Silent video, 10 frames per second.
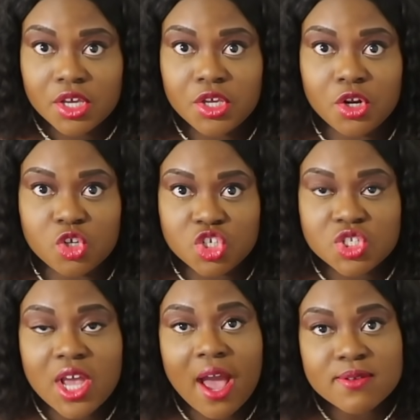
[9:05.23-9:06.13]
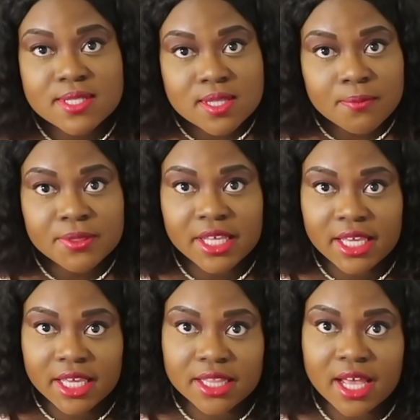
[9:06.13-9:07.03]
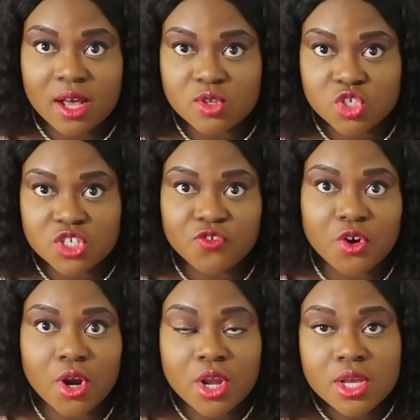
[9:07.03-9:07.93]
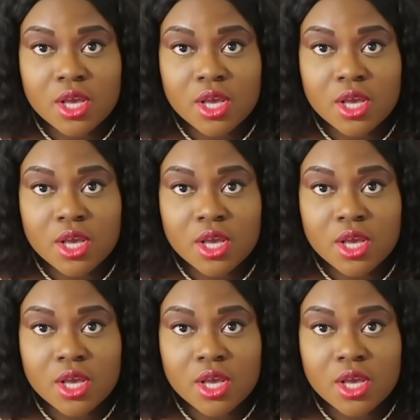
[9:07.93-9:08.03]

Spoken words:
you know, just to have something in the house, just for